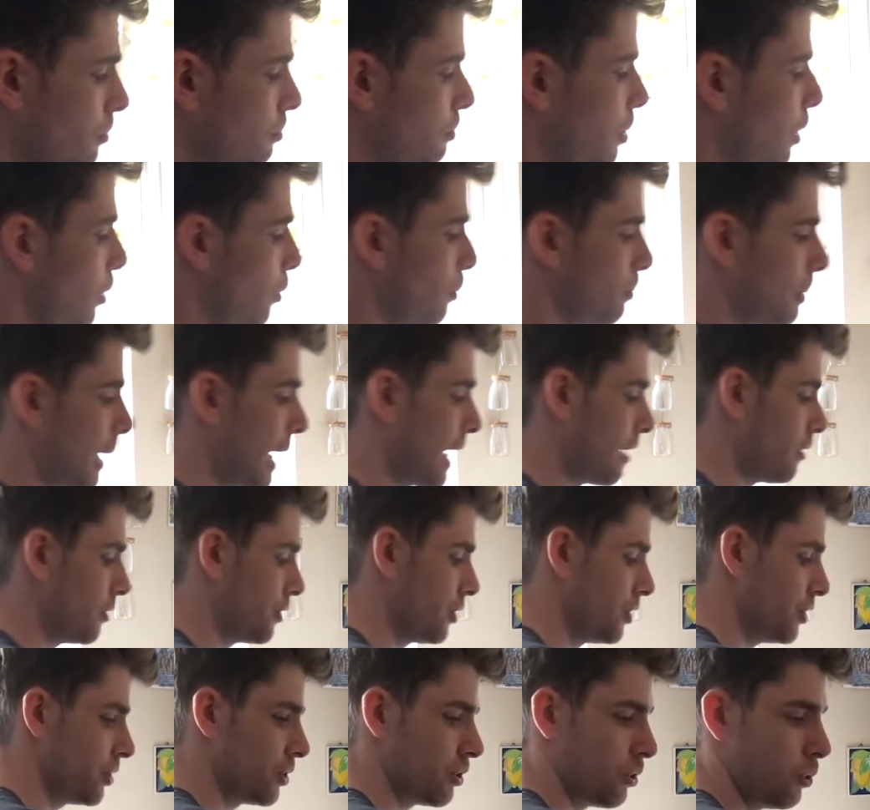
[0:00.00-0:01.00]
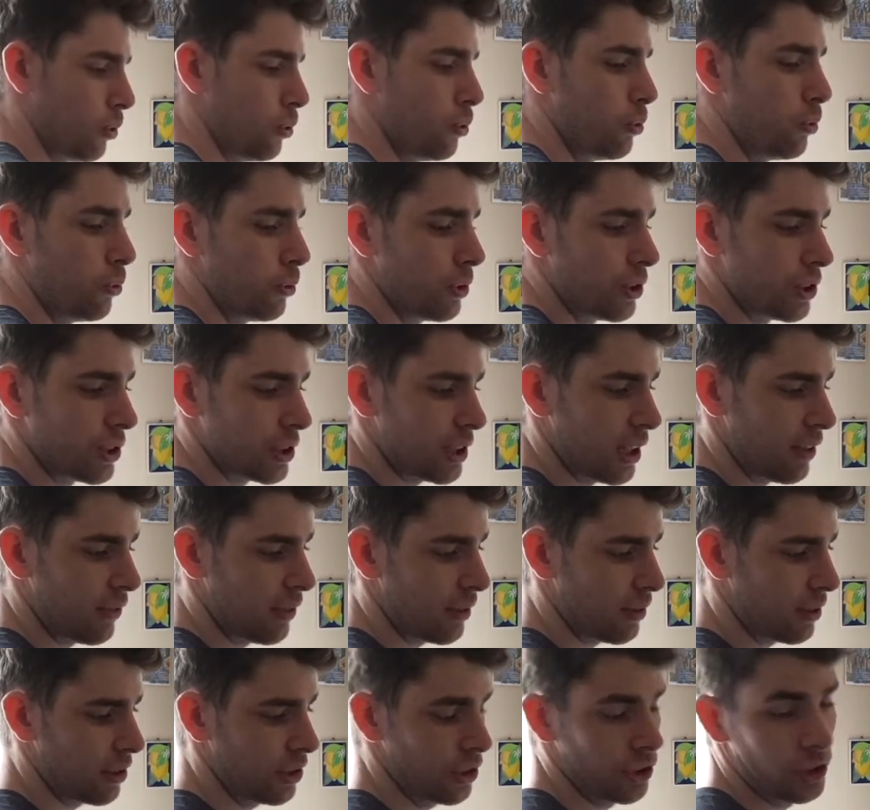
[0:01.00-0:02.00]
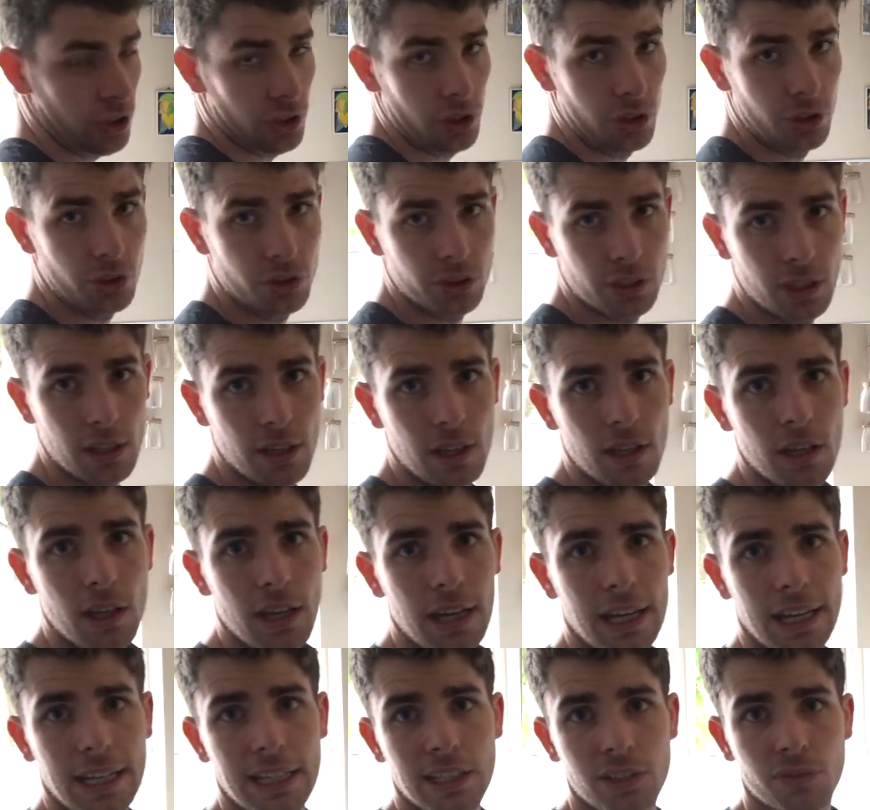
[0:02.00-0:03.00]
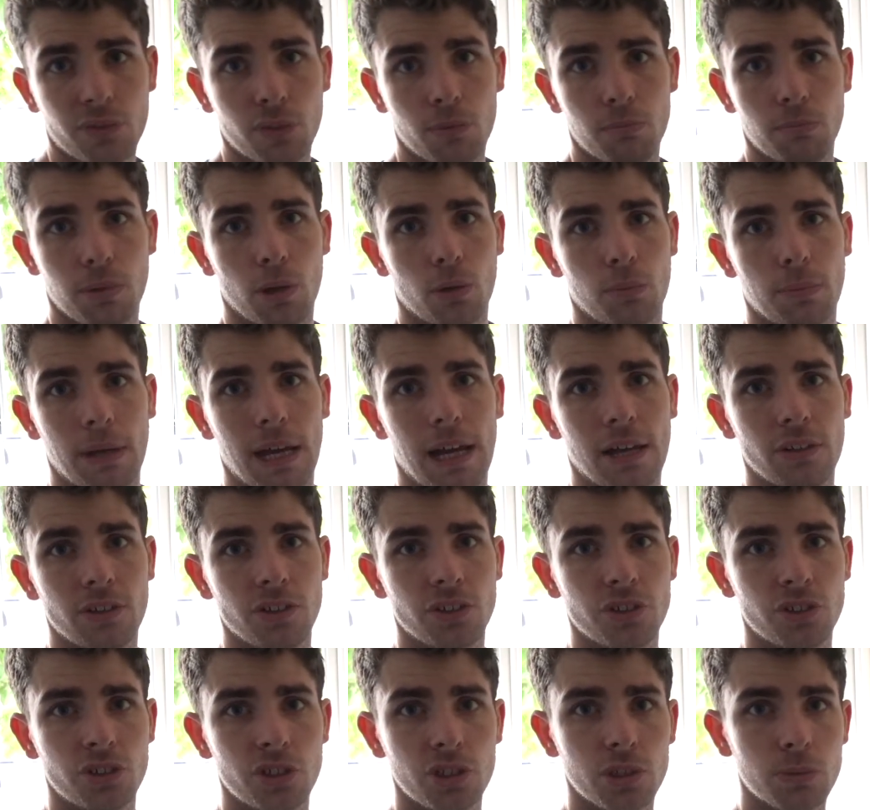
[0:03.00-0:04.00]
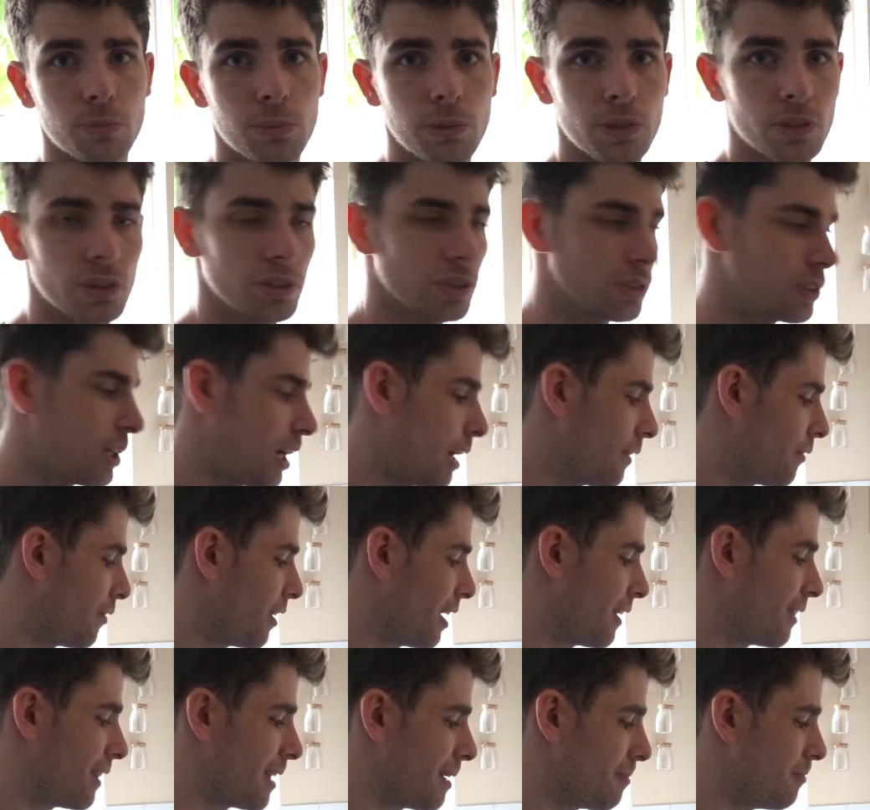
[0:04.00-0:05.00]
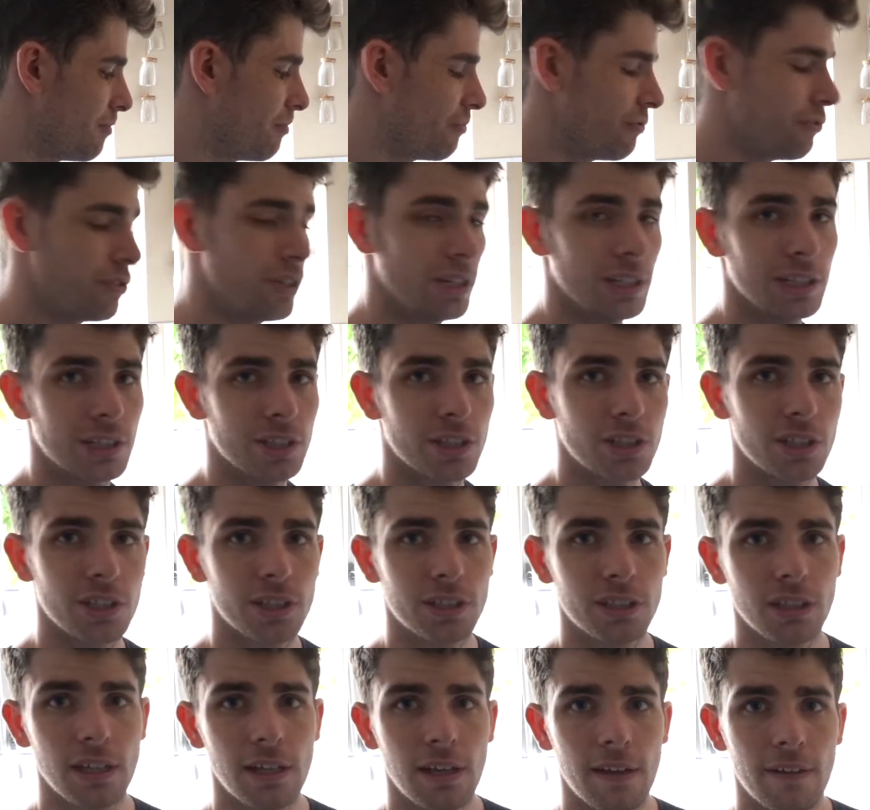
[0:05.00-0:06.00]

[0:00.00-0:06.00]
bulk powders. All the stuff I'm going to use is from bulk powders, just because I find them really good.